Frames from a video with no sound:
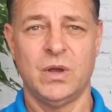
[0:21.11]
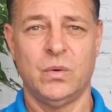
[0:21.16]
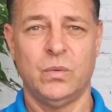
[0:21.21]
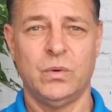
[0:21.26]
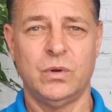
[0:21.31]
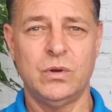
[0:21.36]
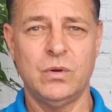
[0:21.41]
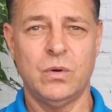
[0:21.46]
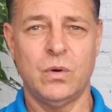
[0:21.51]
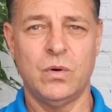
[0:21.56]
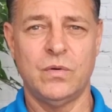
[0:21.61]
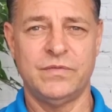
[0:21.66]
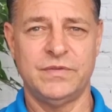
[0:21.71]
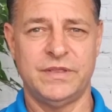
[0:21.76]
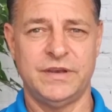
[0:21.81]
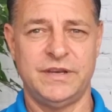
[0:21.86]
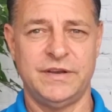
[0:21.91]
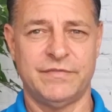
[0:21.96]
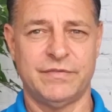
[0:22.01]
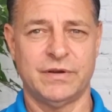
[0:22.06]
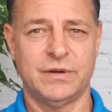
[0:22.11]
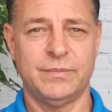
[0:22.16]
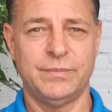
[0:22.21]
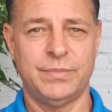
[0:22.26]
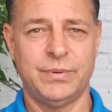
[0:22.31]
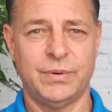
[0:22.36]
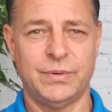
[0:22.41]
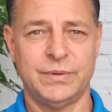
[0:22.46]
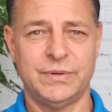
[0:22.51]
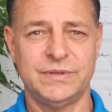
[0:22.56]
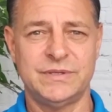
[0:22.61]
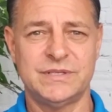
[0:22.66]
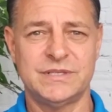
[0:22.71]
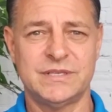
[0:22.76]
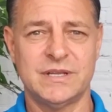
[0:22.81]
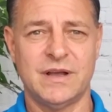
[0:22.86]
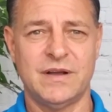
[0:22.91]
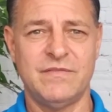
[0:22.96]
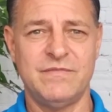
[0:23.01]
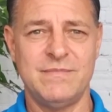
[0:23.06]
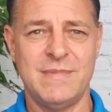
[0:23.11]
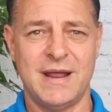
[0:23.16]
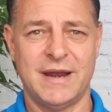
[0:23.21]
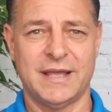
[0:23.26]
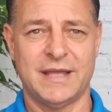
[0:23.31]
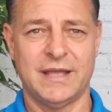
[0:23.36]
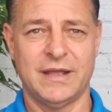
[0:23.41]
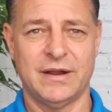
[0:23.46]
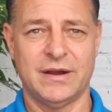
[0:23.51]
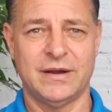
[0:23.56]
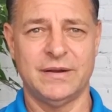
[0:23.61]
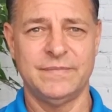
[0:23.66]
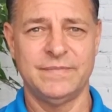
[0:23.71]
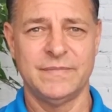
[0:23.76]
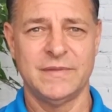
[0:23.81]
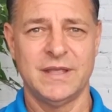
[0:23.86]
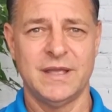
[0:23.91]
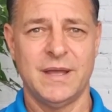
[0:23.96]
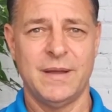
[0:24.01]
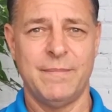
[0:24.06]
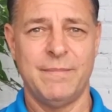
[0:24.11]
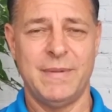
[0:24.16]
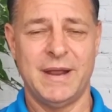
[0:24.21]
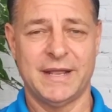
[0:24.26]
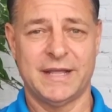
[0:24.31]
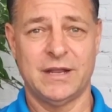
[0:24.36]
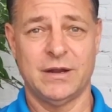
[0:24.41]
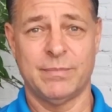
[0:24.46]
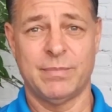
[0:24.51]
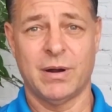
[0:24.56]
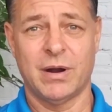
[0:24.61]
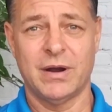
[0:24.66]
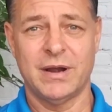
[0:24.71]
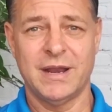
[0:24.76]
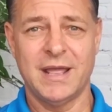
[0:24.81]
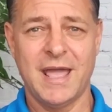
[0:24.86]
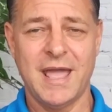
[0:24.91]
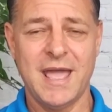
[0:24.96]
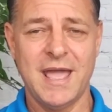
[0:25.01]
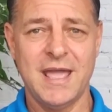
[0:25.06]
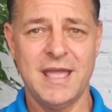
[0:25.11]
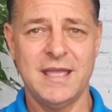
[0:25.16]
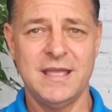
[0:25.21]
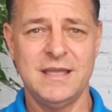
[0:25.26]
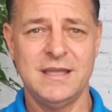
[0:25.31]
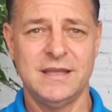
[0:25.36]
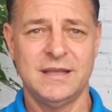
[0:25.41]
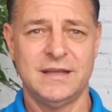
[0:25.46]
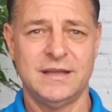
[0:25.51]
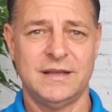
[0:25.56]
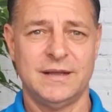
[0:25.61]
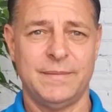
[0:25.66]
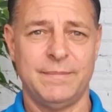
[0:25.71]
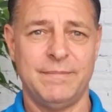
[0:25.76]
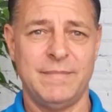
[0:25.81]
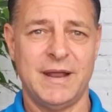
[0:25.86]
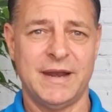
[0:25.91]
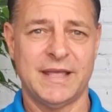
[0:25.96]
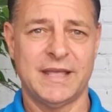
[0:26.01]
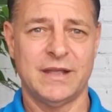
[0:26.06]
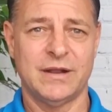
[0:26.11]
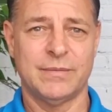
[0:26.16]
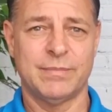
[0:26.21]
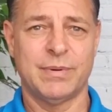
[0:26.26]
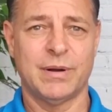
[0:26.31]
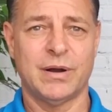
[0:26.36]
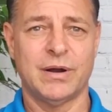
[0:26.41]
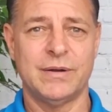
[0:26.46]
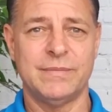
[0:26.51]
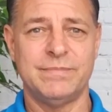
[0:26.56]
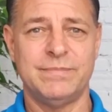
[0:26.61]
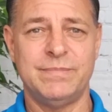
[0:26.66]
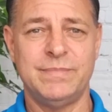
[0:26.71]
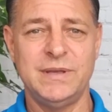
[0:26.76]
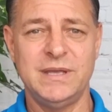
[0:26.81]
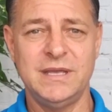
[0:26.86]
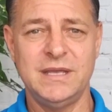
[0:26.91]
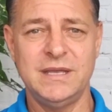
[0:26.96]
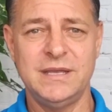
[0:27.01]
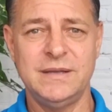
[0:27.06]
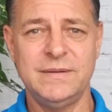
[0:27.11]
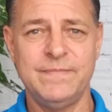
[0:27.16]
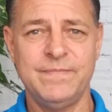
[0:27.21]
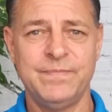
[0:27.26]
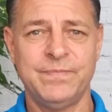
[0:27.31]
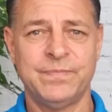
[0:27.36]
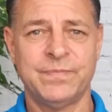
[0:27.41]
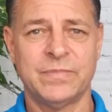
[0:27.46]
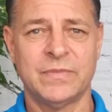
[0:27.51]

We'll go over the different components of Medicare: Medicare Part A, Medicare Part B,